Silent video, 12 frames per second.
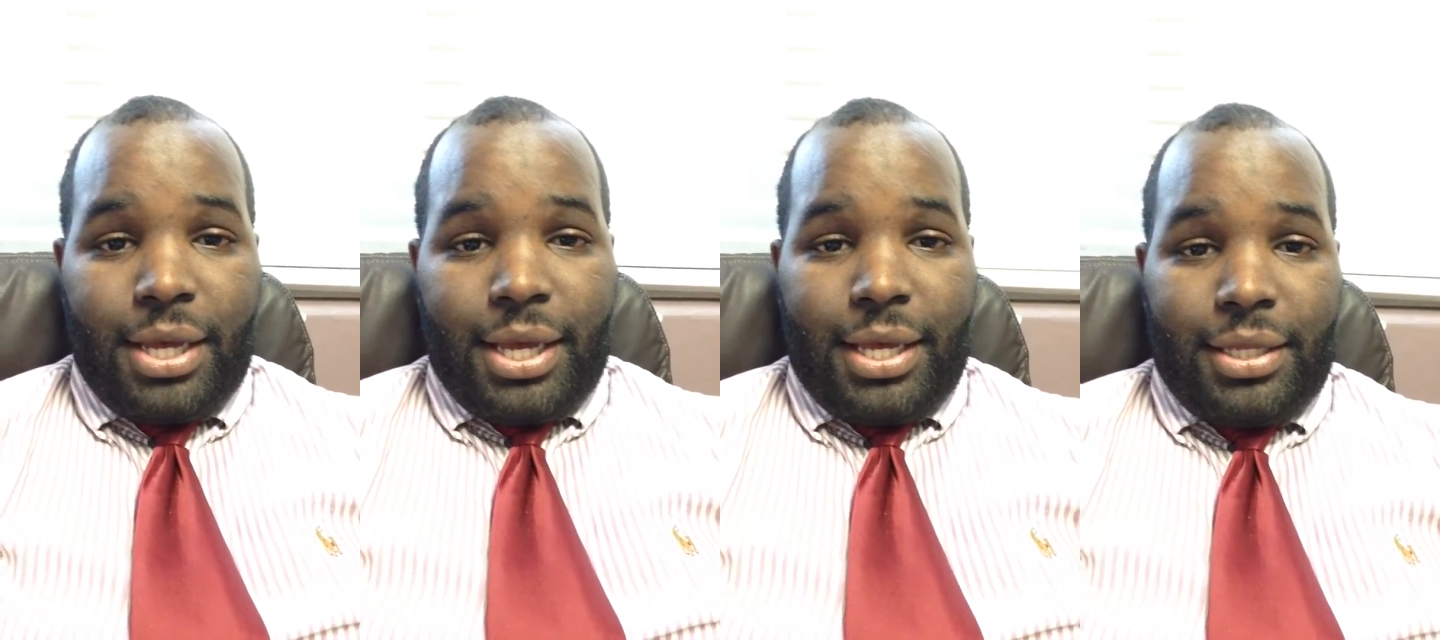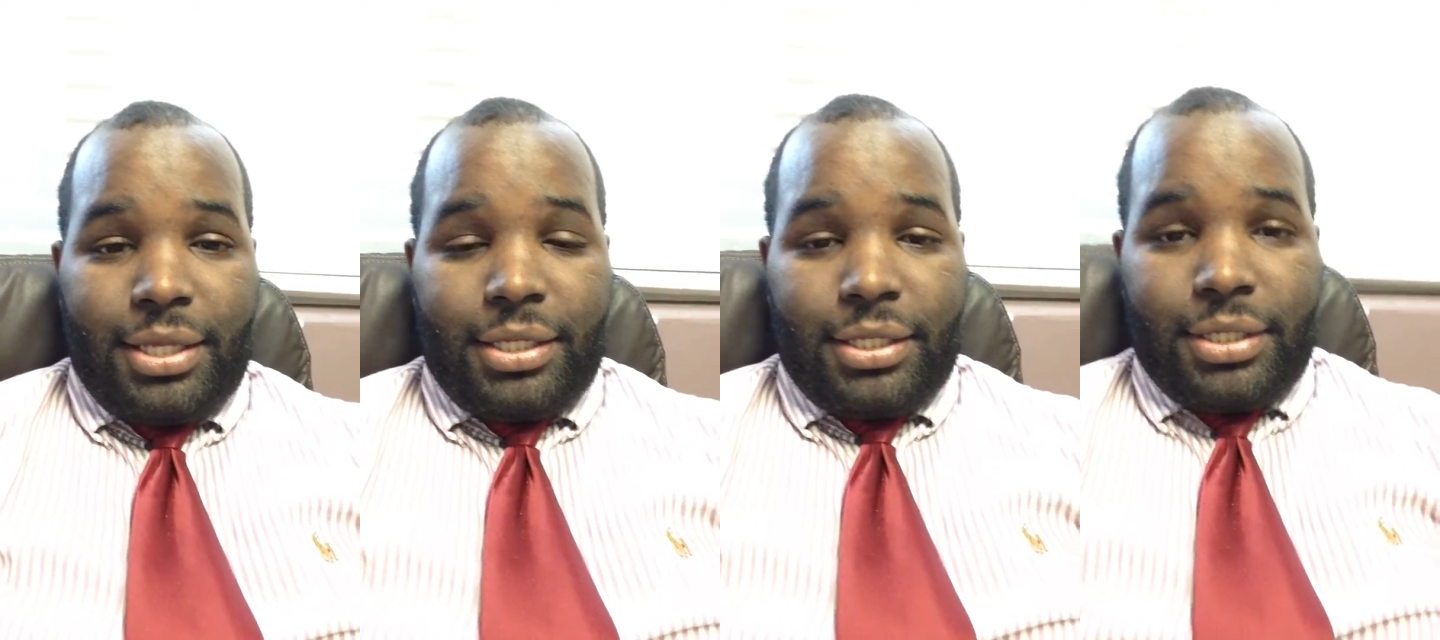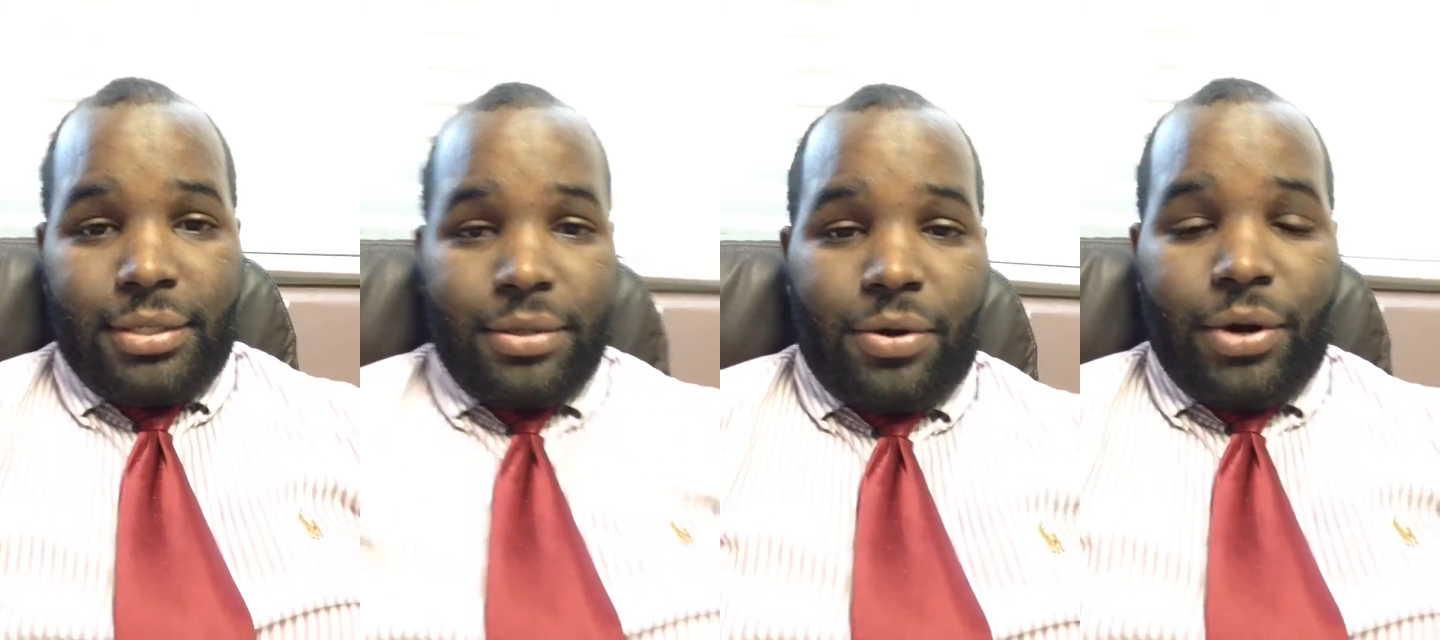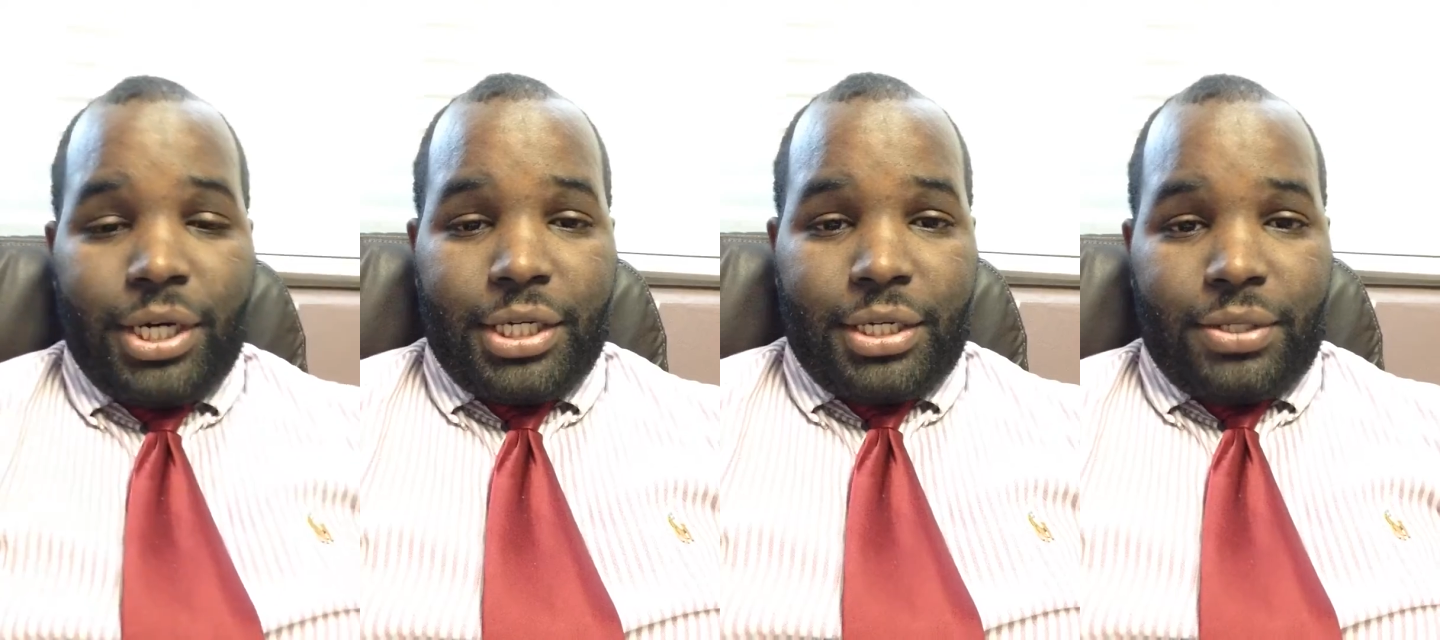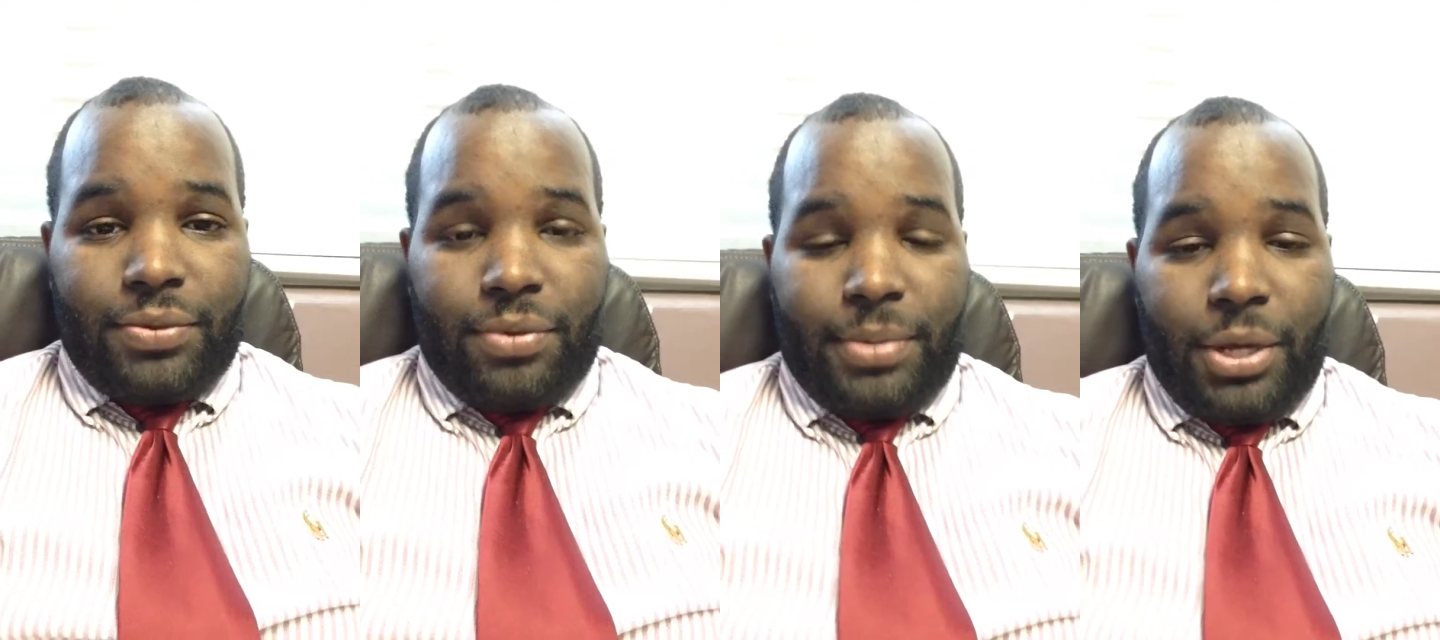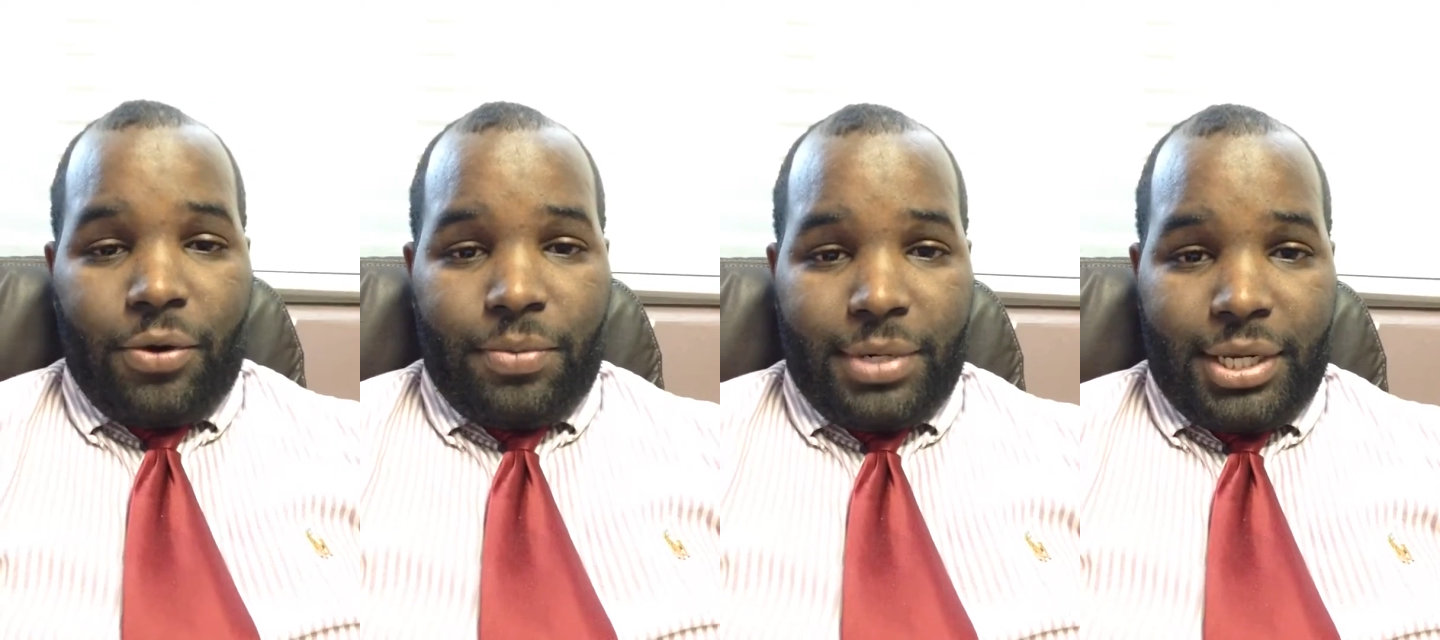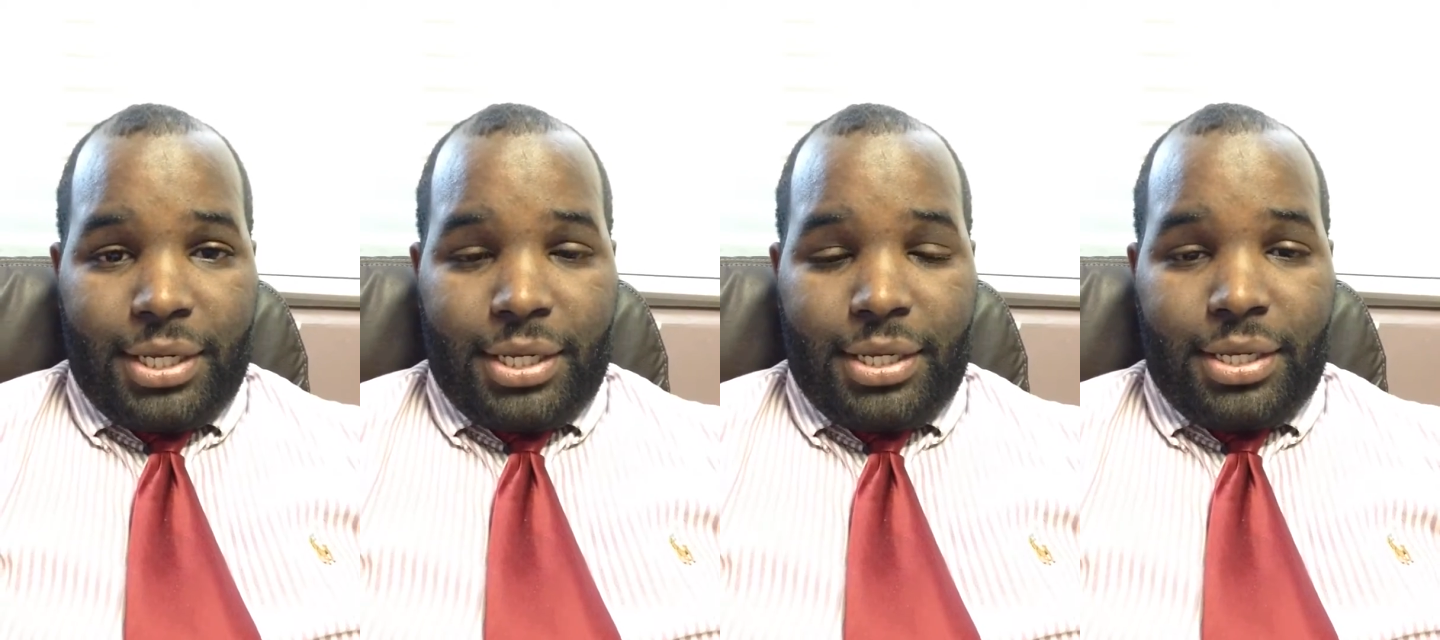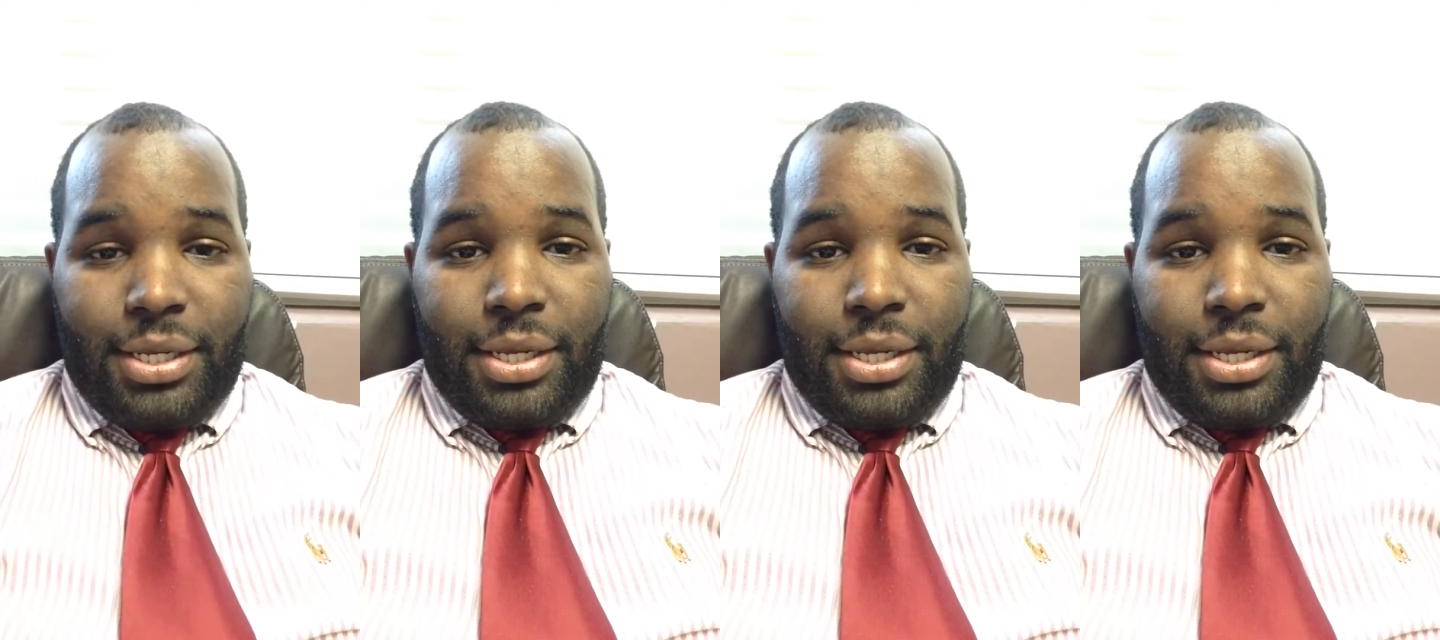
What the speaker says: And these questions will be open-ended